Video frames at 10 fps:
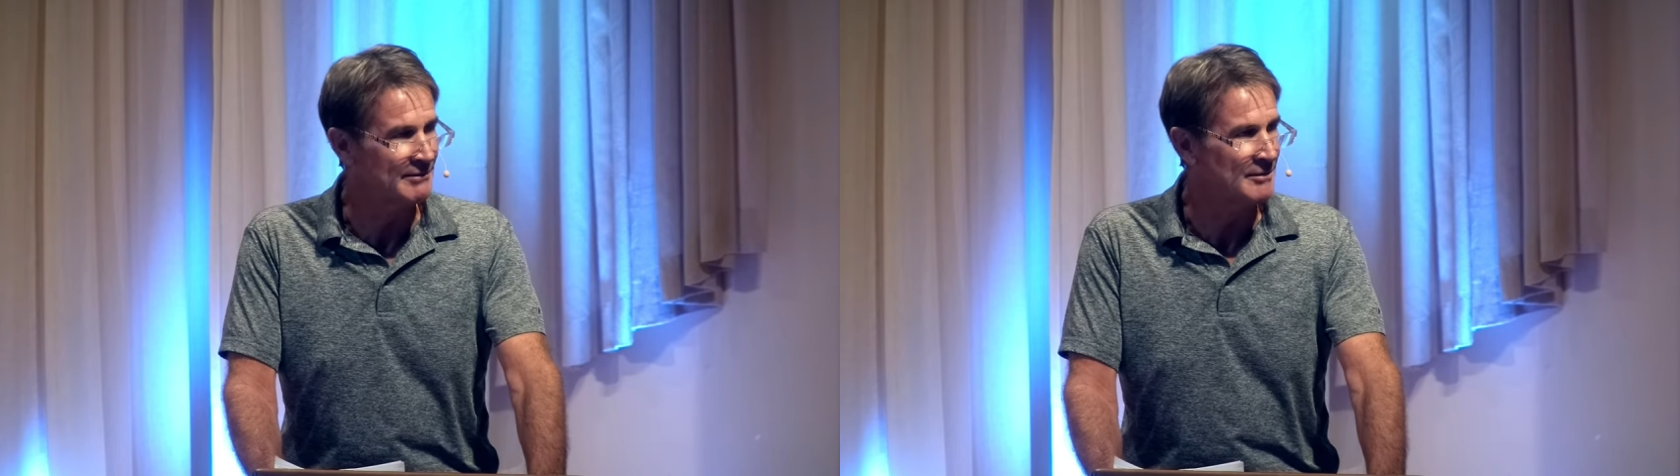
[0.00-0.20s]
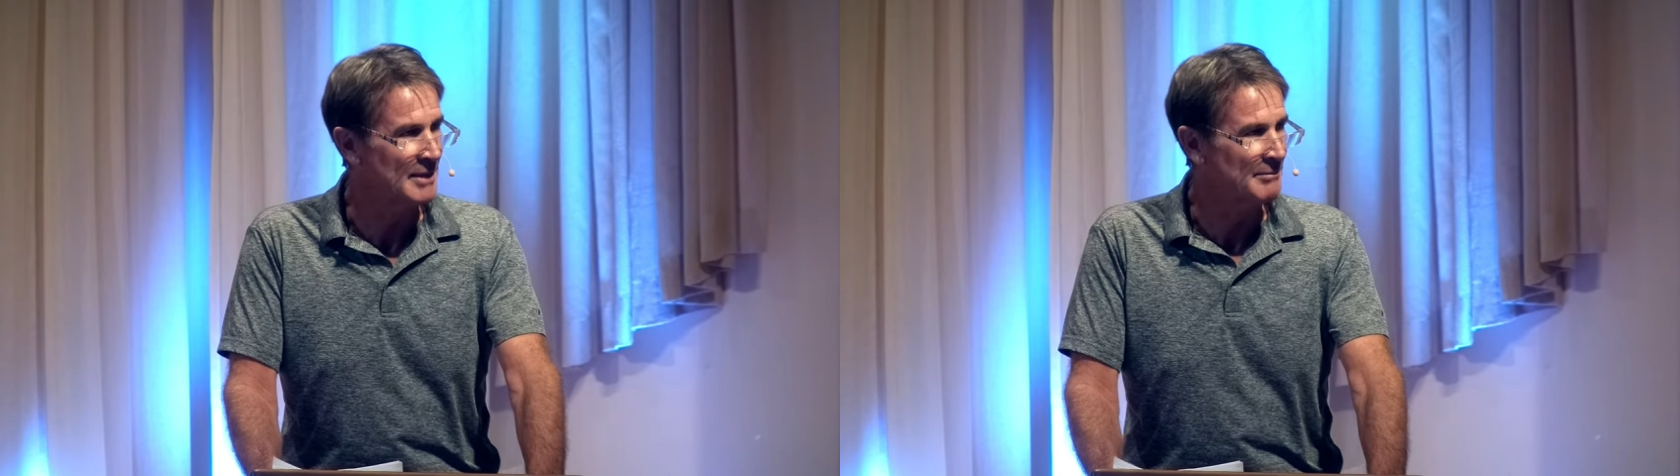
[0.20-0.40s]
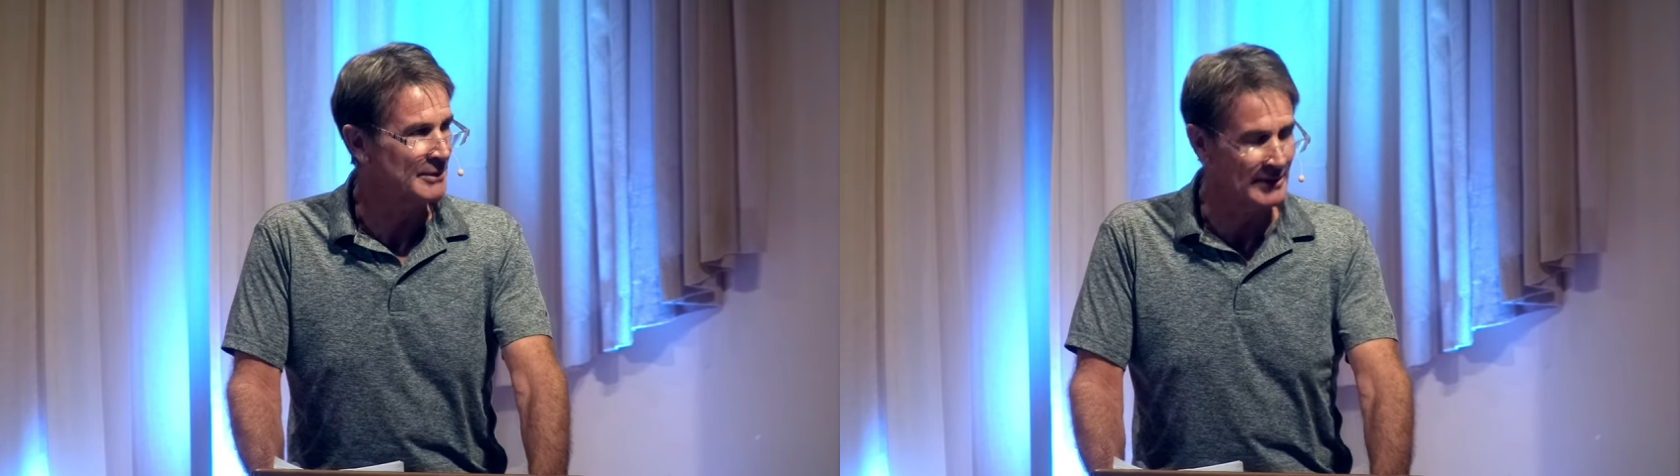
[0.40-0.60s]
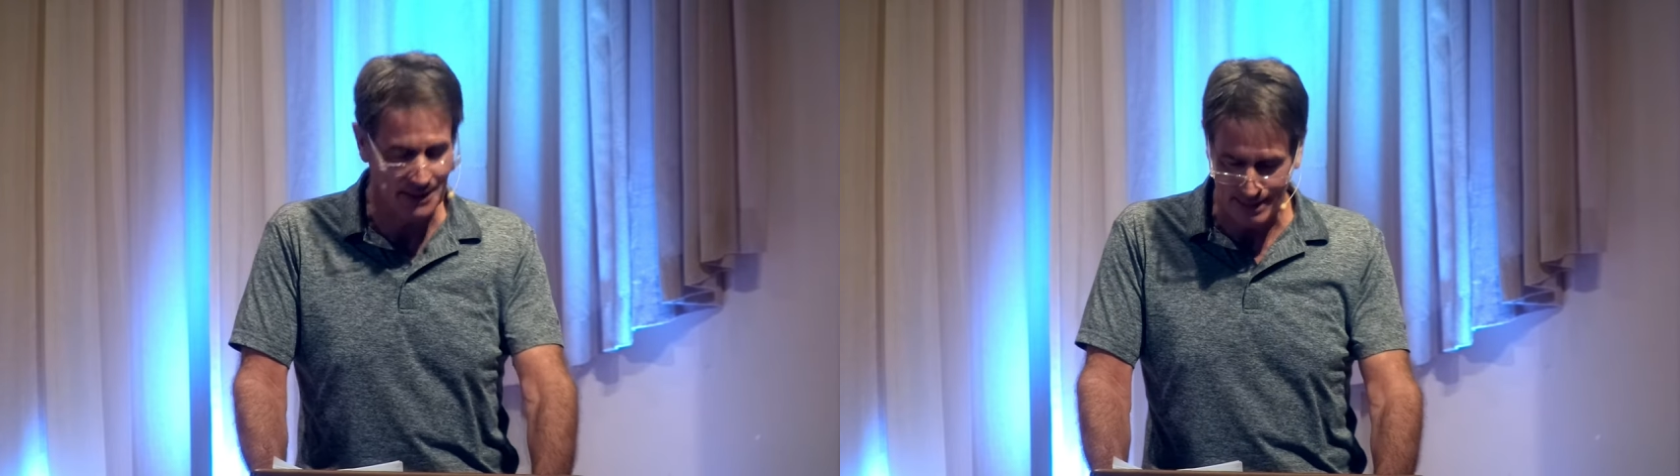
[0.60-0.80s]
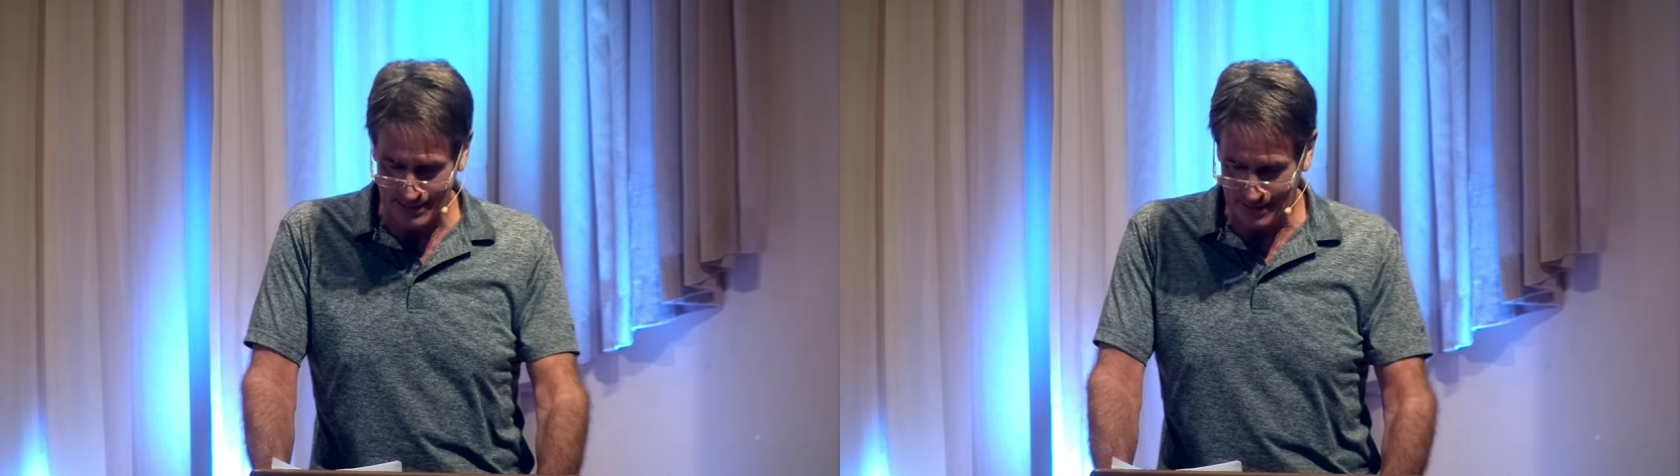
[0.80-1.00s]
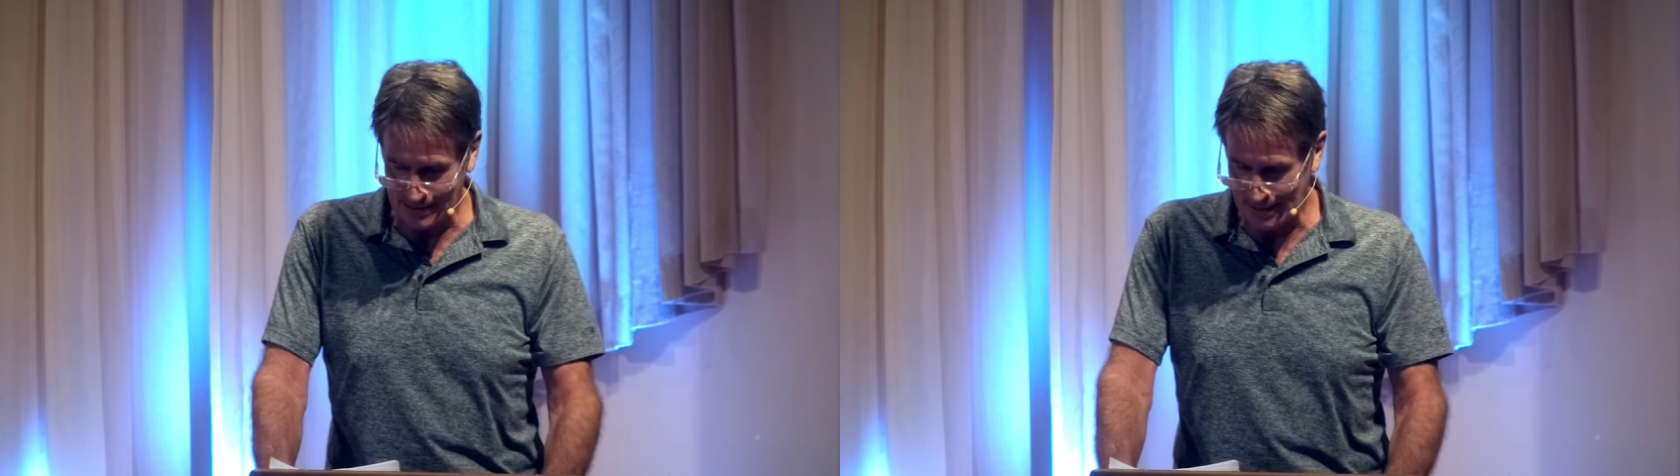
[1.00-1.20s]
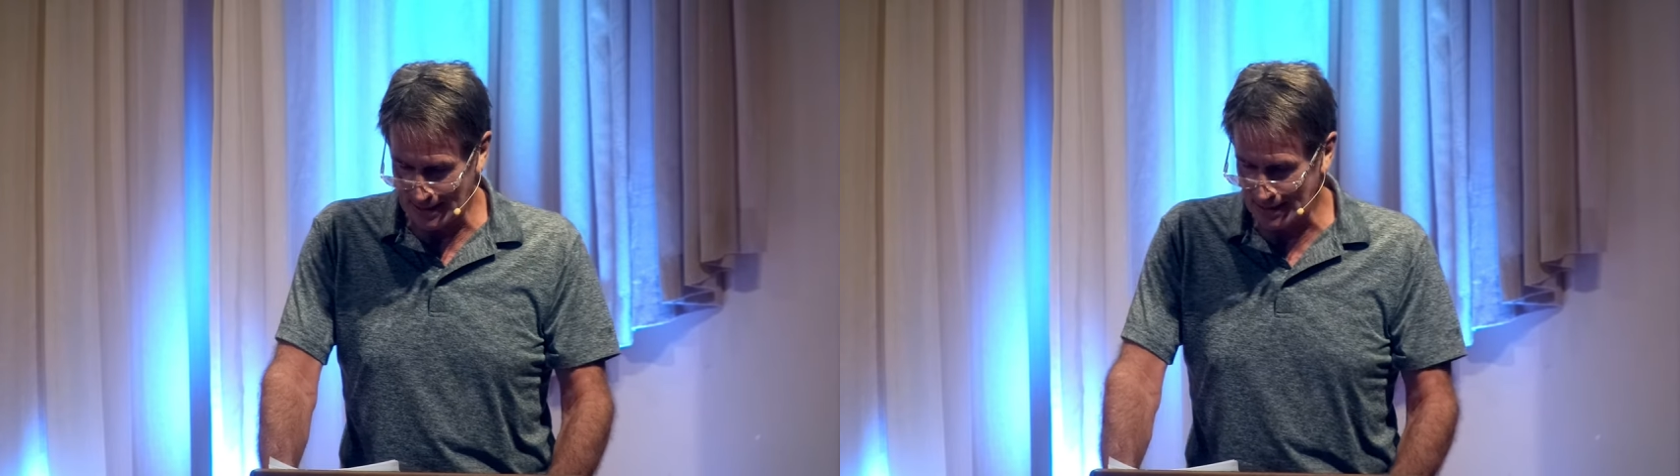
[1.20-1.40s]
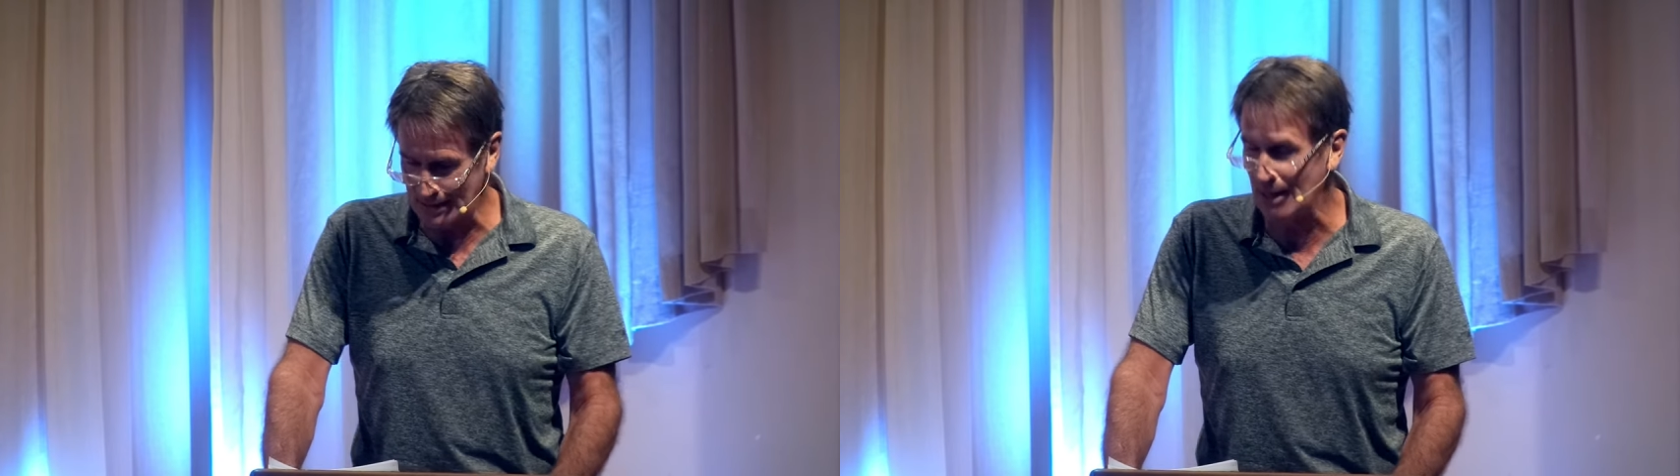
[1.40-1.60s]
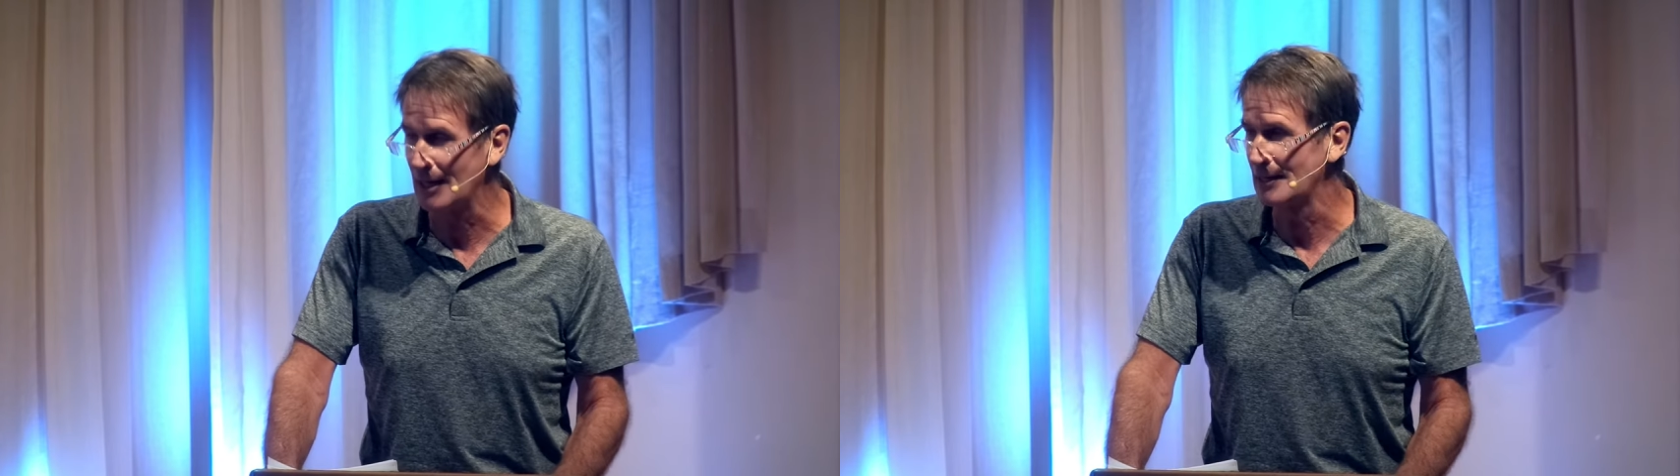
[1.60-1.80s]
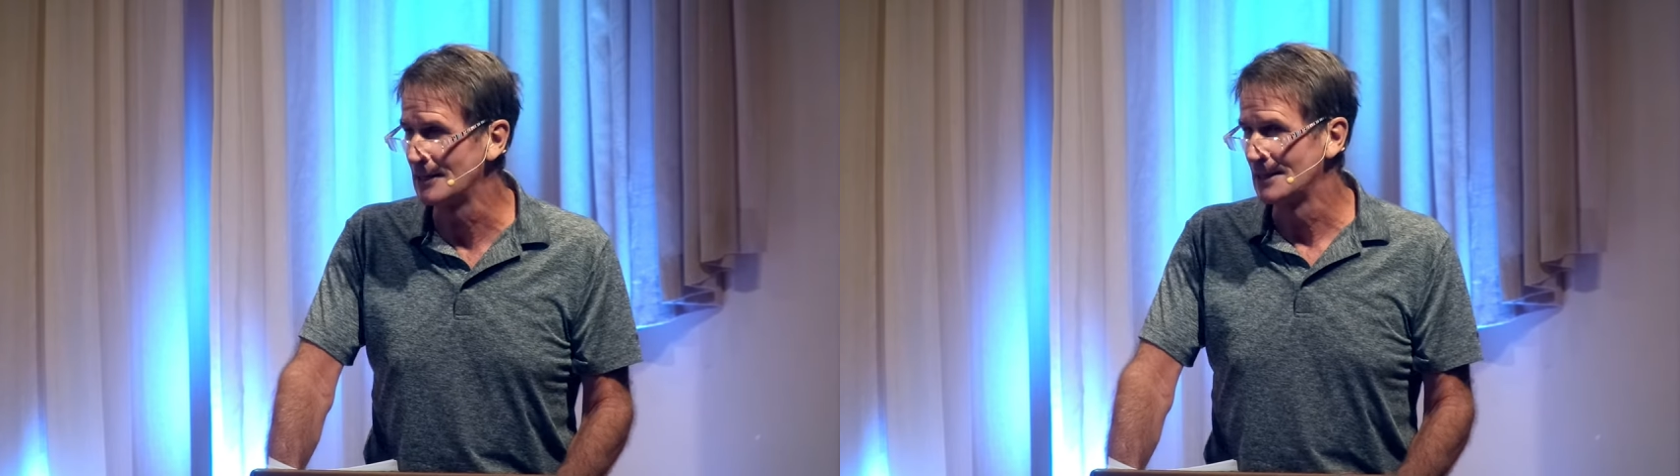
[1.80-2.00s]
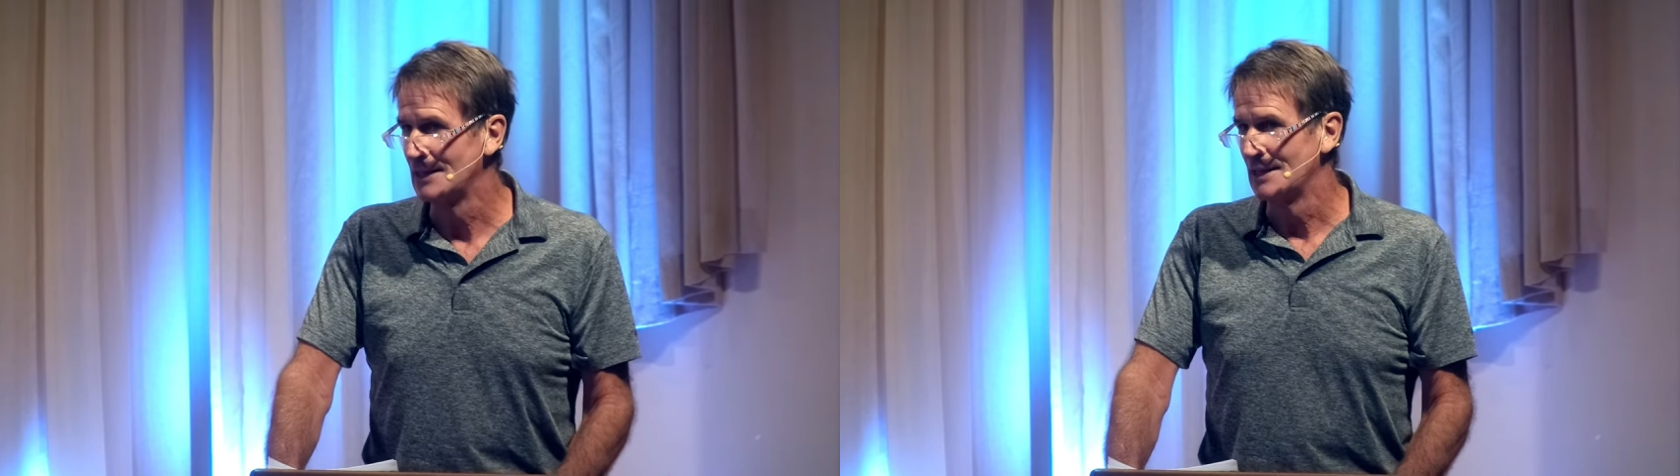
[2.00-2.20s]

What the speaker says: I remember in 1989